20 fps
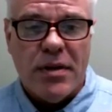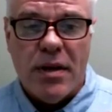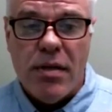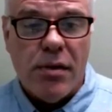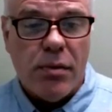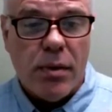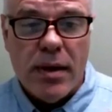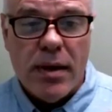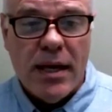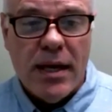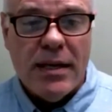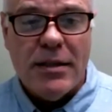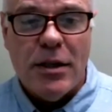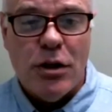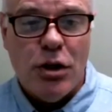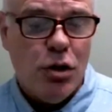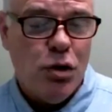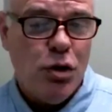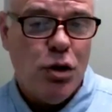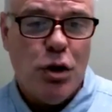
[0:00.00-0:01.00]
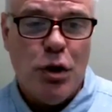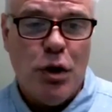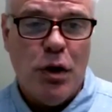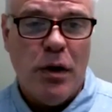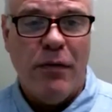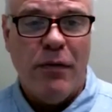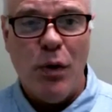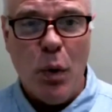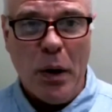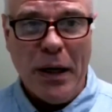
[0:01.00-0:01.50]
the 3 things that you should do
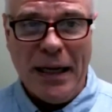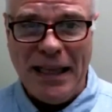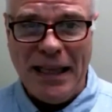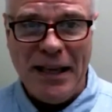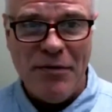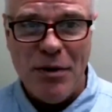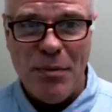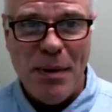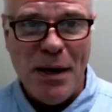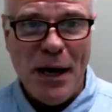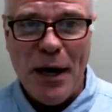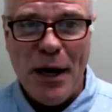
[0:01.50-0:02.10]
if you want to live to be